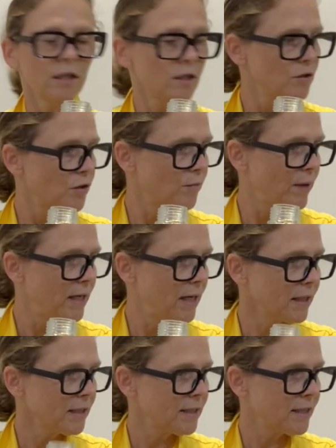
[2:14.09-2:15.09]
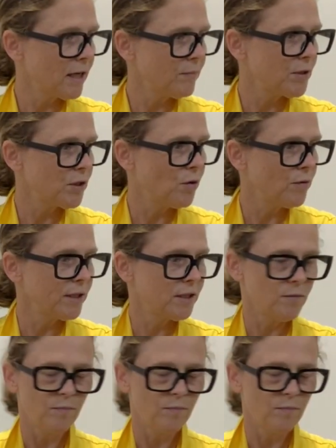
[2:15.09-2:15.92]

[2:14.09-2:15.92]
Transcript: So my next step is going to